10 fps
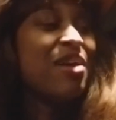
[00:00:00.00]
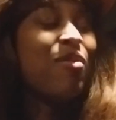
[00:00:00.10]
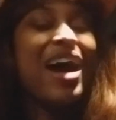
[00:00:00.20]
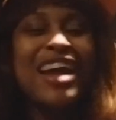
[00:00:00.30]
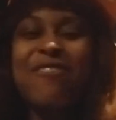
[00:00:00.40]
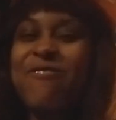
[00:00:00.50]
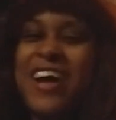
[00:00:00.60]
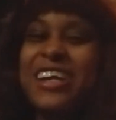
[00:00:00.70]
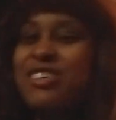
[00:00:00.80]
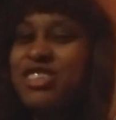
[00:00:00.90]
why the
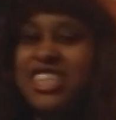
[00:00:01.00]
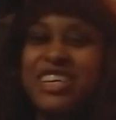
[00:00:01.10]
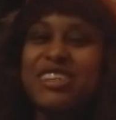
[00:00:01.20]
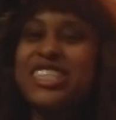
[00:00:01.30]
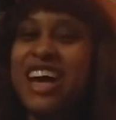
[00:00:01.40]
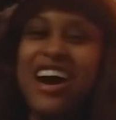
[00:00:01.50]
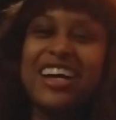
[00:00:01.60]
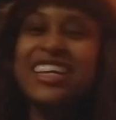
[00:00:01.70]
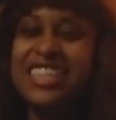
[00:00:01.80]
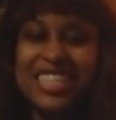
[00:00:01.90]
fuck you still
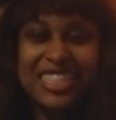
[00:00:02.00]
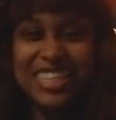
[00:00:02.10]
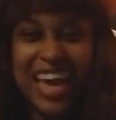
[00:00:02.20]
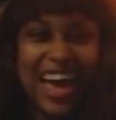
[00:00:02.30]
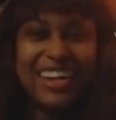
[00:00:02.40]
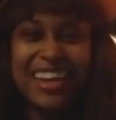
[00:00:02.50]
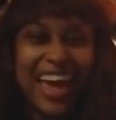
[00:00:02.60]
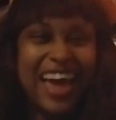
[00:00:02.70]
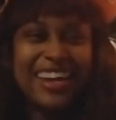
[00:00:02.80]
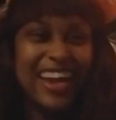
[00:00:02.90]
talking this, that,
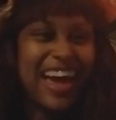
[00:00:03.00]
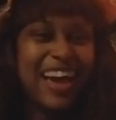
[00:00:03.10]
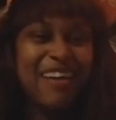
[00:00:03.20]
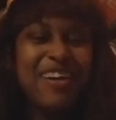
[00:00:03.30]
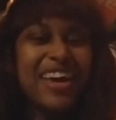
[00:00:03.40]
that, that?